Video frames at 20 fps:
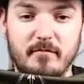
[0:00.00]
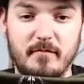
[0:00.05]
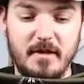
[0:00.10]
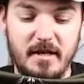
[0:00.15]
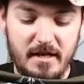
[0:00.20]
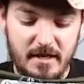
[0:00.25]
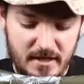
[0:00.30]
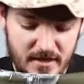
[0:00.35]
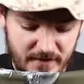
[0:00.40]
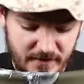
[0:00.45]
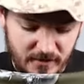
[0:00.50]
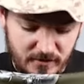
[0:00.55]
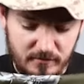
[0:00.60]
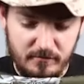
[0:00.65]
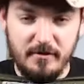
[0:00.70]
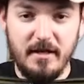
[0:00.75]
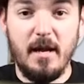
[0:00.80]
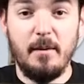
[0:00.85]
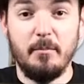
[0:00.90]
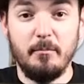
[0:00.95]
And
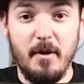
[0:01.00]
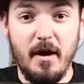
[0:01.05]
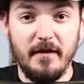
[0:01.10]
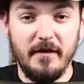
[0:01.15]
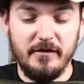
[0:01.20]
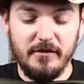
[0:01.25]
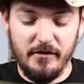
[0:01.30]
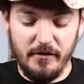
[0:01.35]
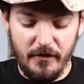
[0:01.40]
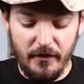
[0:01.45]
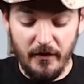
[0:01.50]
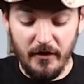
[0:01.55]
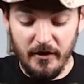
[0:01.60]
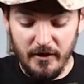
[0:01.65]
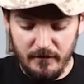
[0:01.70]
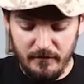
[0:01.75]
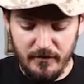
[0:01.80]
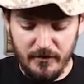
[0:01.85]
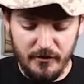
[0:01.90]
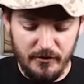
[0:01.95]
just keep in mind, this is the
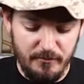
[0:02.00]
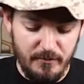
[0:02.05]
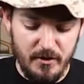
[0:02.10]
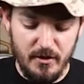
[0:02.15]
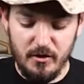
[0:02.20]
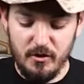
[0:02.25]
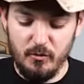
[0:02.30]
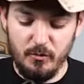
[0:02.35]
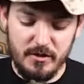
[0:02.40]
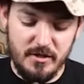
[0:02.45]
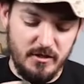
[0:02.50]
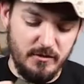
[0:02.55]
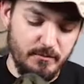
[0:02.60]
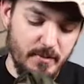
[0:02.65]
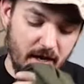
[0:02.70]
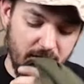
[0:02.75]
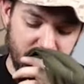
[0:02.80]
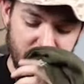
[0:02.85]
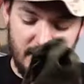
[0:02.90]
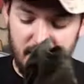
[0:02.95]
31st MEU, which is
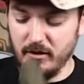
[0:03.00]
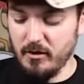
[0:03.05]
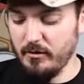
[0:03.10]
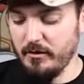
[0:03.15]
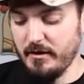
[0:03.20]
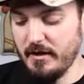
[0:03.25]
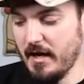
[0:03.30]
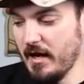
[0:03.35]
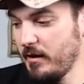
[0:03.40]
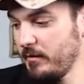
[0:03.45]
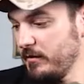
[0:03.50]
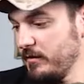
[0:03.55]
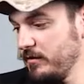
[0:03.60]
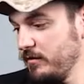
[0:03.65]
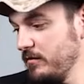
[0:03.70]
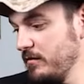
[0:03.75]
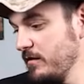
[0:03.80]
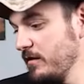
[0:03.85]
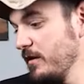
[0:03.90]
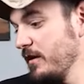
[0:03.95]
based out of Okinawa.
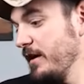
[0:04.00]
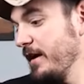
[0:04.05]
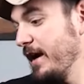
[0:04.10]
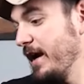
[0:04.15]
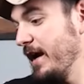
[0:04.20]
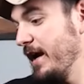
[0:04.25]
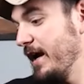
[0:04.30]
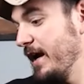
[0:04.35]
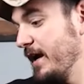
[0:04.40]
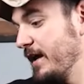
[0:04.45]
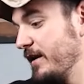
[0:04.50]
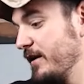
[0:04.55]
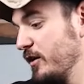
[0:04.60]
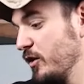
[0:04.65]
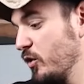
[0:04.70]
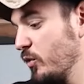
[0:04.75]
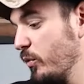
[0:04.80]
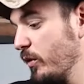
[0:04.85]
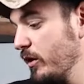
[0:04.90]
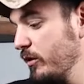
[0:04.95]
And a
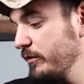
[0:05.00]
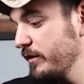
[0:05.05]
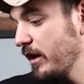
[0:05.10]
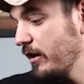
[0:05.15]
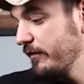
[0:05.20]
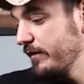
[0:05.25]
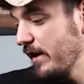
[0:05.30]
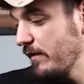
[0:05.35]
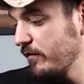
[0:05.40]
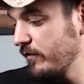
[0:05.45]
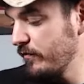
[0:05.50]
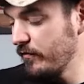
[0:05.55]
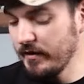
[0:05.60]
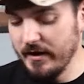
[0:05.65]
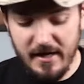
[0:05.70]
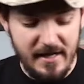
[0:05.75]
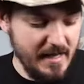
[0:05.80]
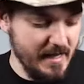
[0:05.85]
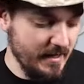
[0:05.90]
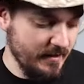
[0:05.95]
quote I'll never
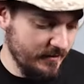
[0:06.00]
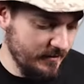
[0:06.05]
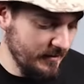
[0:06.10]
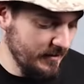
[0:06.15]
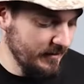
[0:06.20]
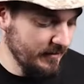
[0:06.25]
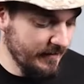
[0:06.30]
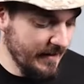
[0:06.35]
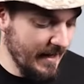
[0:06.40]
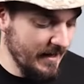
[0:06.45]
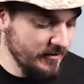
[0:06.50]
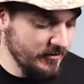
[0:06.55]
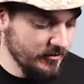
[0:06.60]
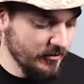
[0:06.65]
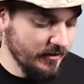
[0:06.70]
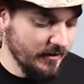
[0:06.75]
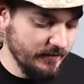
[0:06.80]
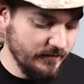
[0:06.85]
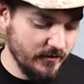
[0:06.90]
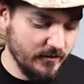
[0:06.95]
forget is that
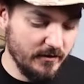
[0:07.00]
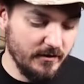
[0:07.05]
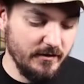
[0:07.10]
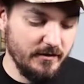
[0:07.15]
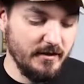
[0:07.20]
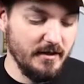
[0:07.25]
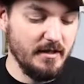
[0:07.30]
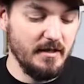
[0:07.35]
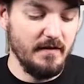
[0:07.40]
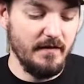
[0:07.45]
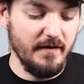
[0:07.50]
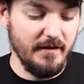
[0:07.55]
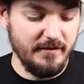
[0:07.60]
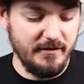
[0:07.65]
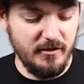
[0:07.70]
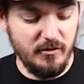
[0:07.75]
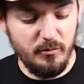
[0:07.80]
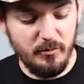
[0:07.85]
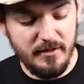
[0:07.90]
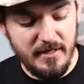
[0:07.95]
Staff Sergeant said, This
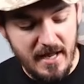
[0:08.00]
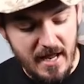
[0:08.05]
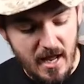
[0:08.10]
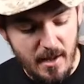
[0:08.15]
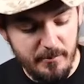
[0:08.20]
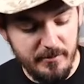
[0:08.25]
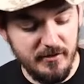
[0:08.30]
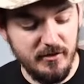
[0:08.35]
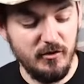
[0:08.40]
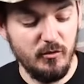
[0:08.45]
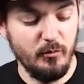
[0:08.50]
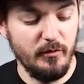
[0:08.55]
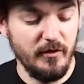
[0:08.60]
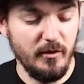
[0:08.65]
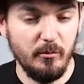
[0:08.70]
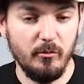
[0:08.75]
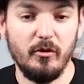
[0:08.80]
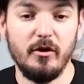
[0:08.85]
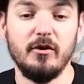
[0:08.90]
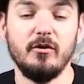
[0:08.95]
is what happens when the
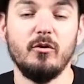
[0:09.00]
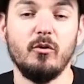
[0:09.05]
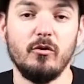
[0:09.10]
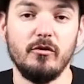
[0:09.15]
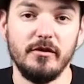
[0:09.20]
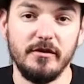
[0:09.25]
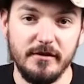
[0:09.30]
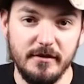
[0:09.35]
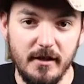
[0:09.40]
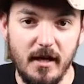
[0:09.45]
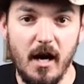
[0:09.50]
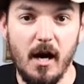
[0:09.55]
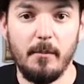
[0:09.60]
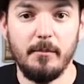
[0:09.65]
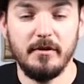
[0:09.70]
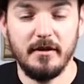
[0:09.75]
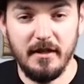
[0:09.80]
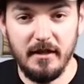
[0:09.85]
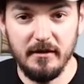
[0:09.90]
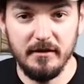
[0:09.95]
Marine Corps
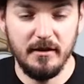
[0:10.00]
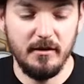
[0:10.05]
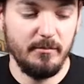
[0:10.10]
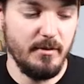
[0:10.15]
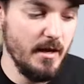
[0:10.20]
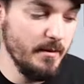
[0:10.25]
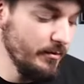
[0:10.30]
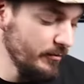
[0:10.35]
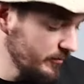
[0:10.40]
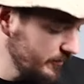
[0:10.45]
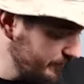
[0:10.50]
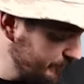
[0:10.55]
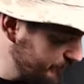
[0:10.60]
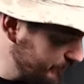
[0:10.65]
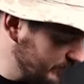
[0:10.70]
stops killing people.